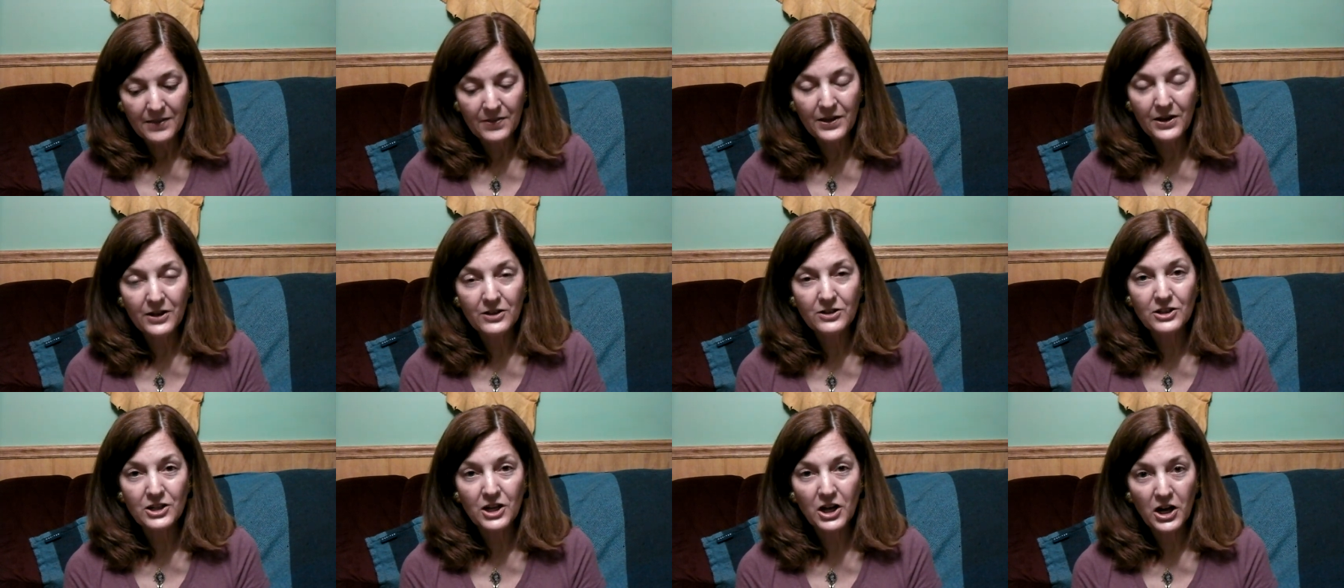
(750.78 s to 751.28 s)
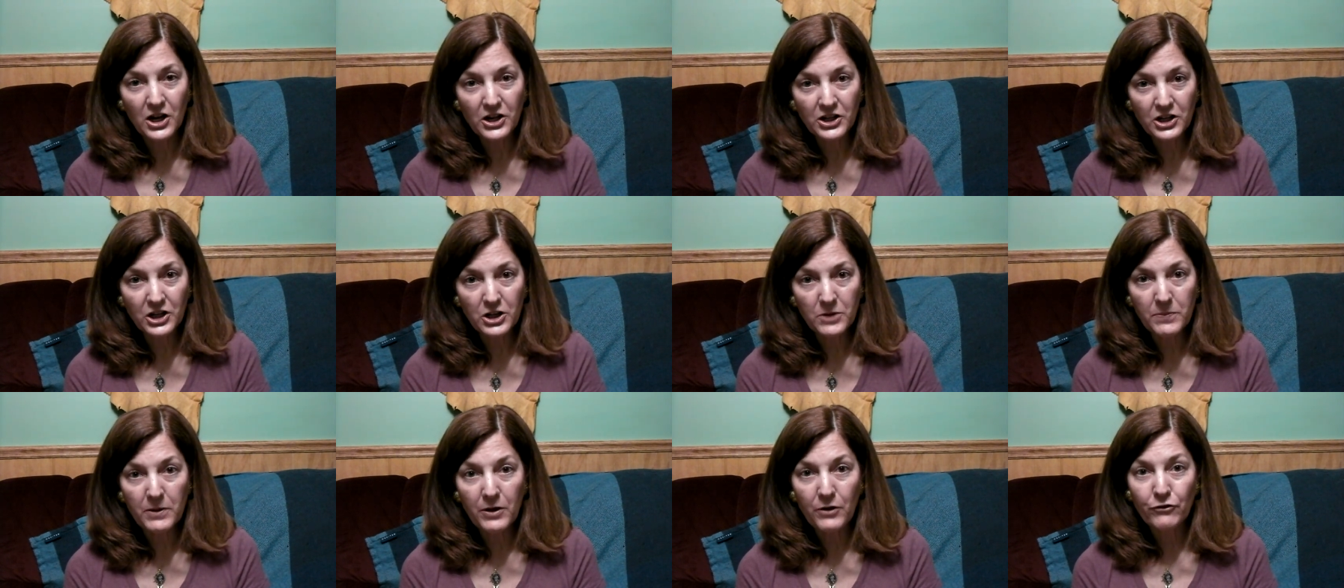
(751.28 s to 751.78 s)
They're
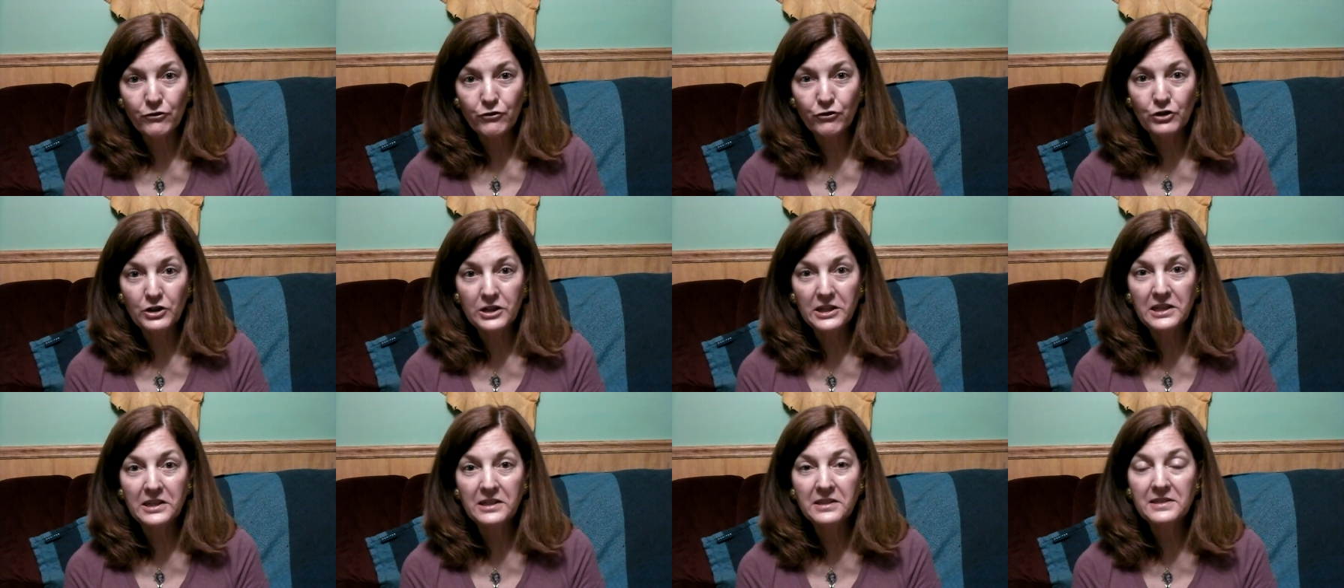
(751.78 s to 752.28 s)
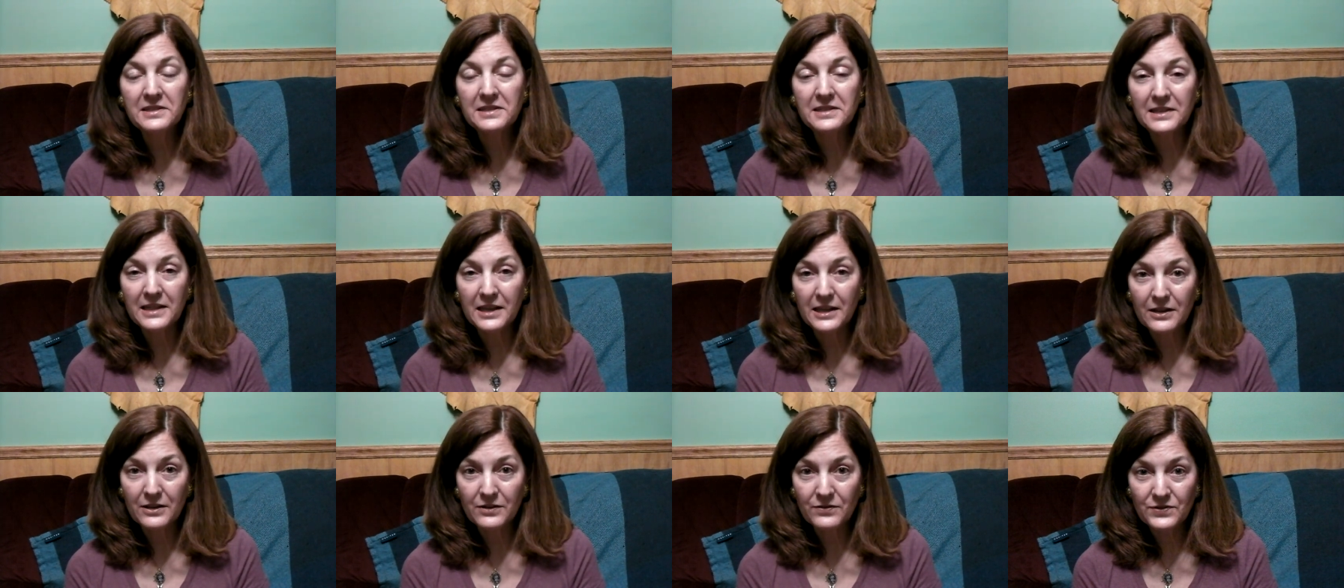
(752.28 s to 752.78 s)
talking about freeing
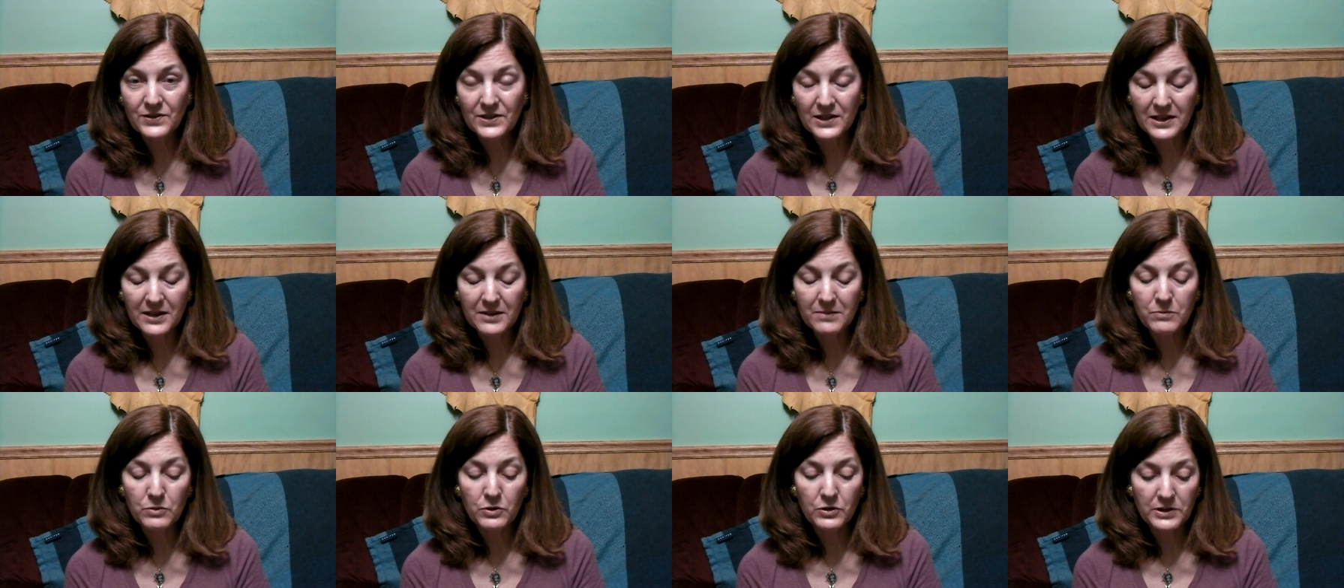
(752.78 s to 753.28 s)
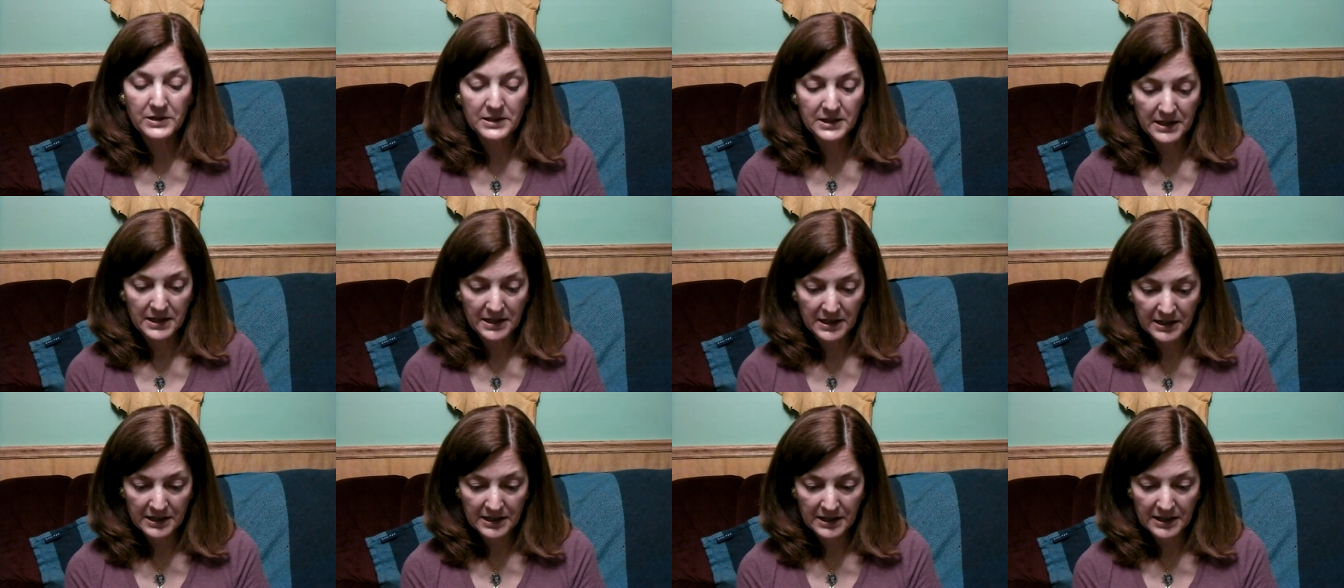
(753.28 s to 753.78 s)
slaves in
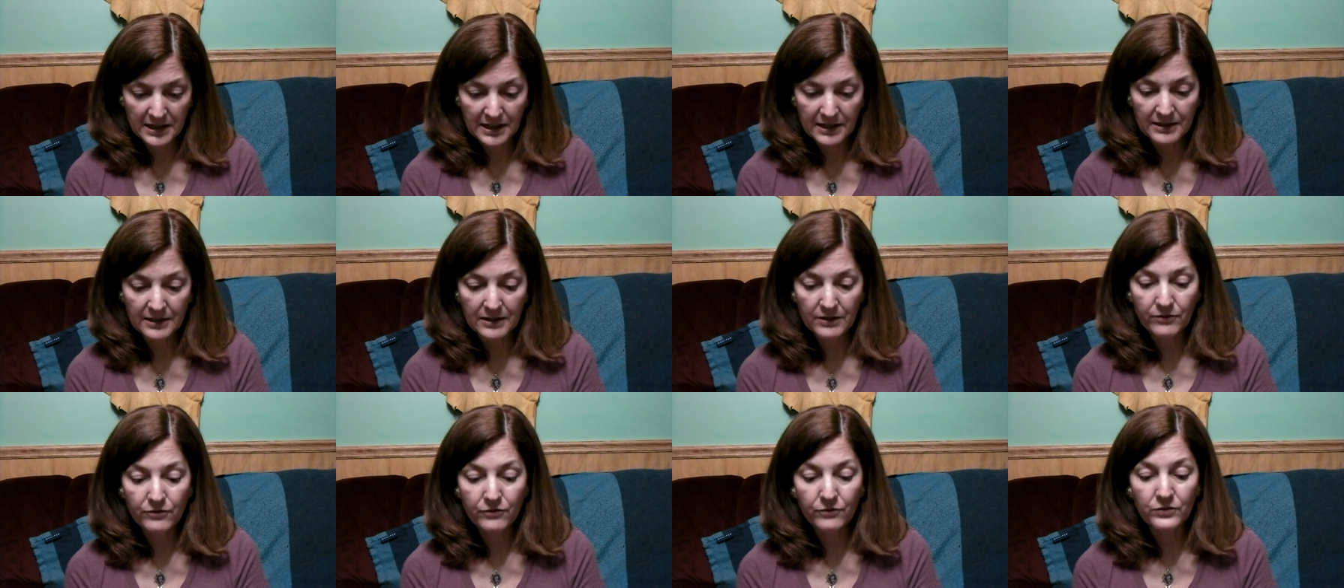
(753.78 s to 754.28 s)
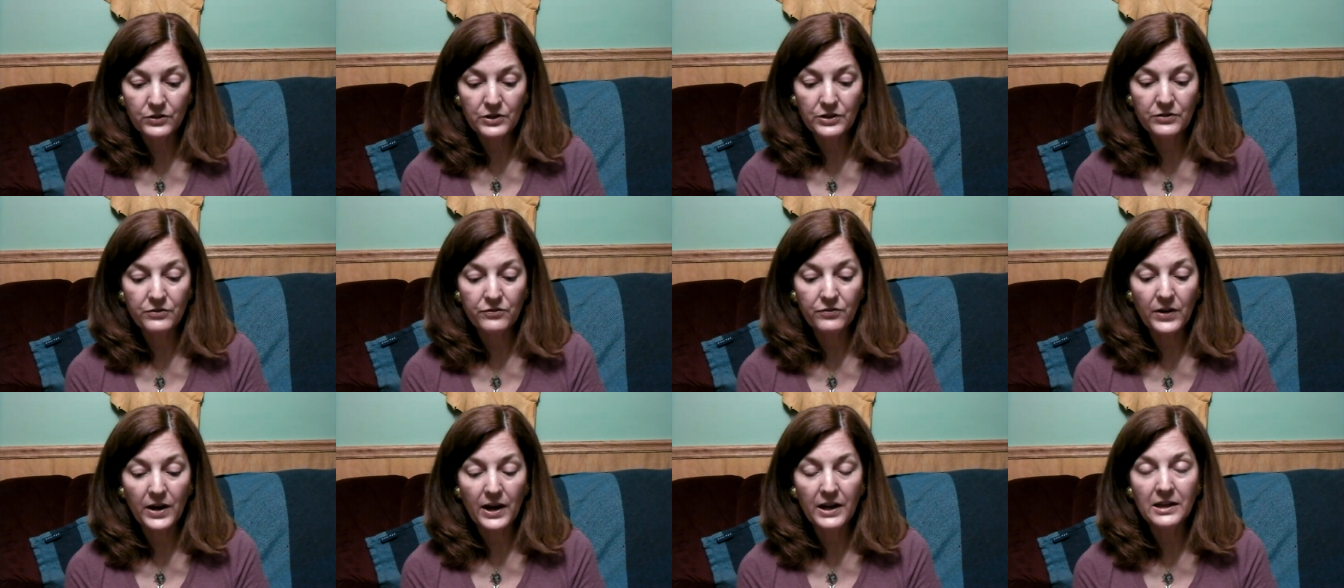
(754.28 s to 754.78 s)
Mauritania, and they're
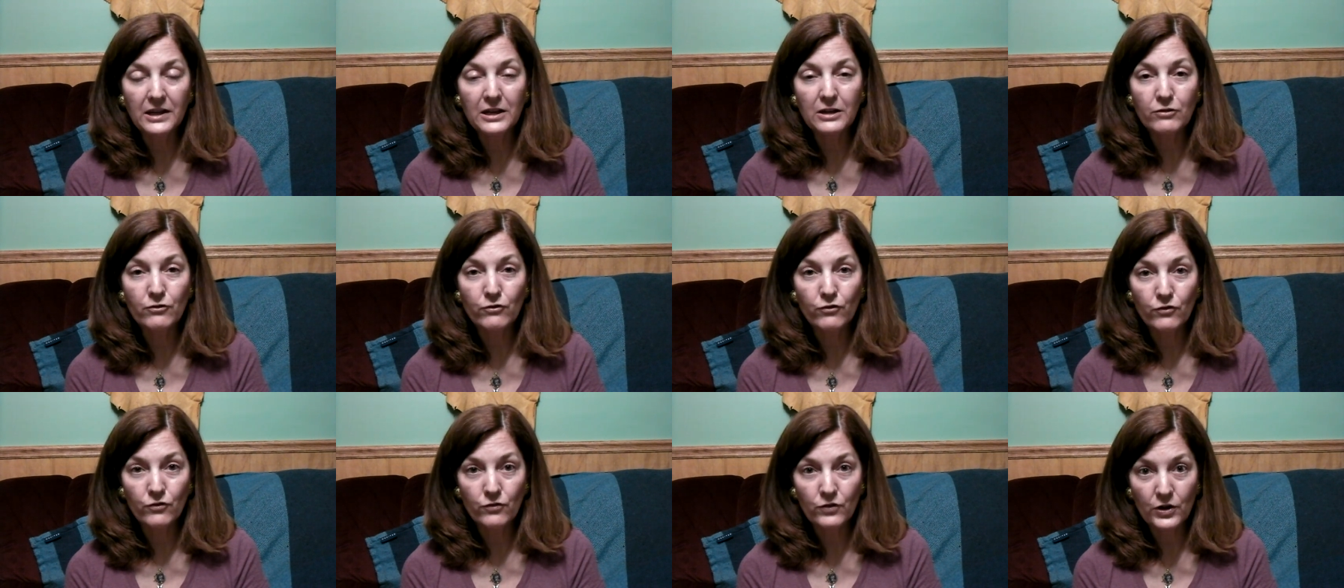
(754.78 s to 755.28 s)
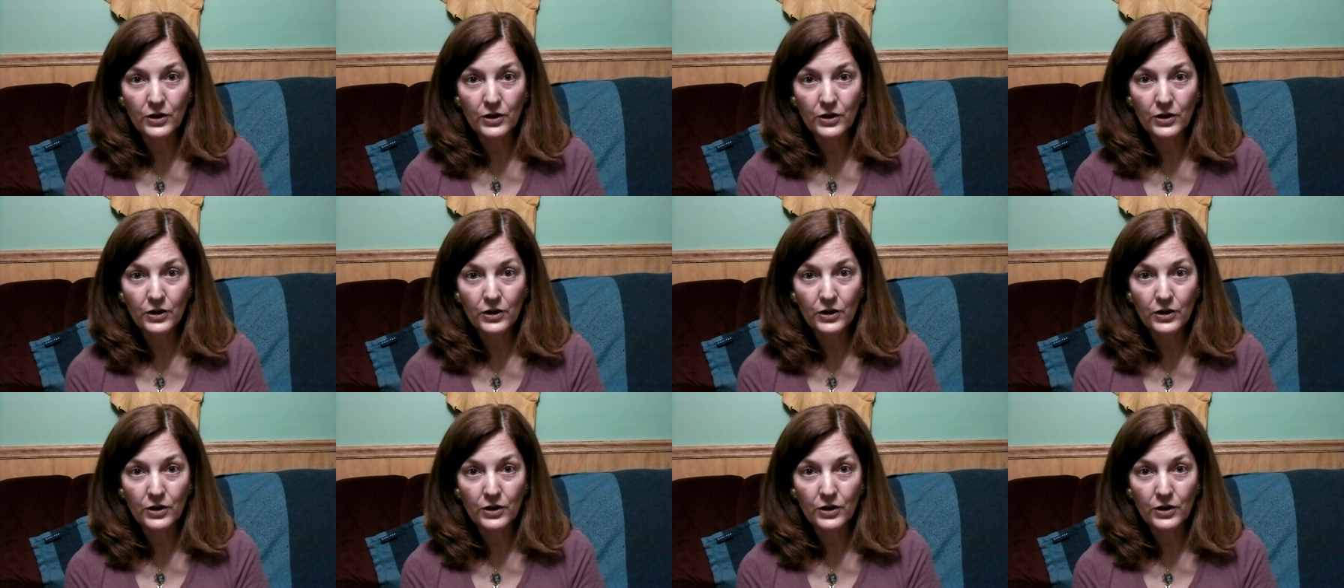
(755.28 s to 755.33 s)
defining